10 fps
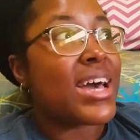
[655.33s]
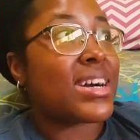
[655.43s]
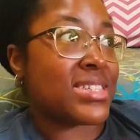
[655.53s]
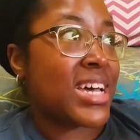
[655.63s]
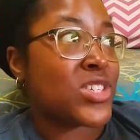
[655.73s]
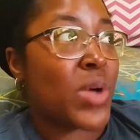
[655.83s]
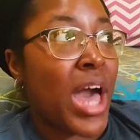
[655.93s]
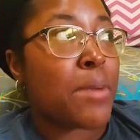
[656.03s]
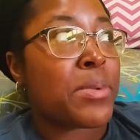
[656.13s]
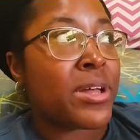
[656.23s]
Because that's what
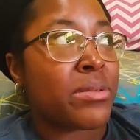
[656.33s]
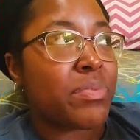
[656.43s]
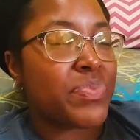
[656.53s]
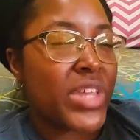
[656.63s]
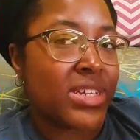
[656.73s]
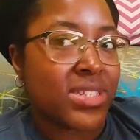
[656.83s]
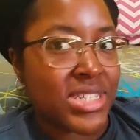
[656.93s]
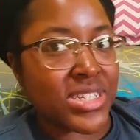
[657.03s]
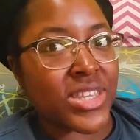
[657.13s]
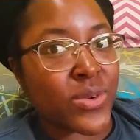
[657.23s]
happened in
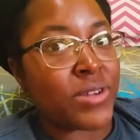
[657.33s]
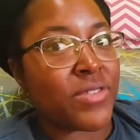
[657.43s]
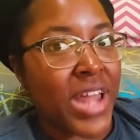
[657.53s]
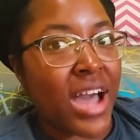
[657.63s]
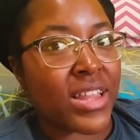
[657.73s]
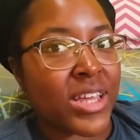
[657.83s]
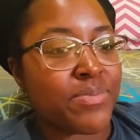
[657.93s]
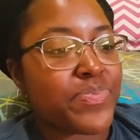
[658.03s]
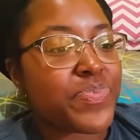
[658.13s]
season 3 finale.